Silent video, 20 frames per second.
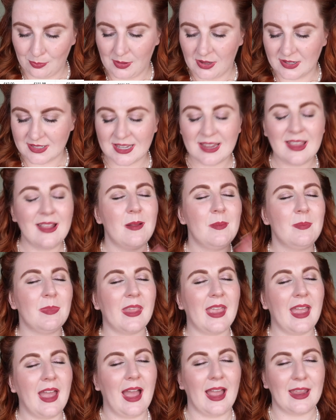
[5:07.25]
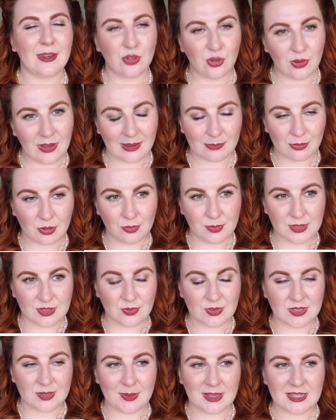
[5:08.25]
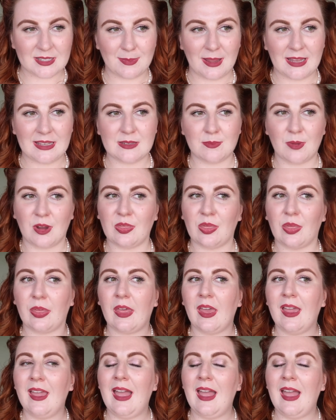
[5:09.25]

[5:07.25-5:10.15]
But I knew April was going to be a spendy month.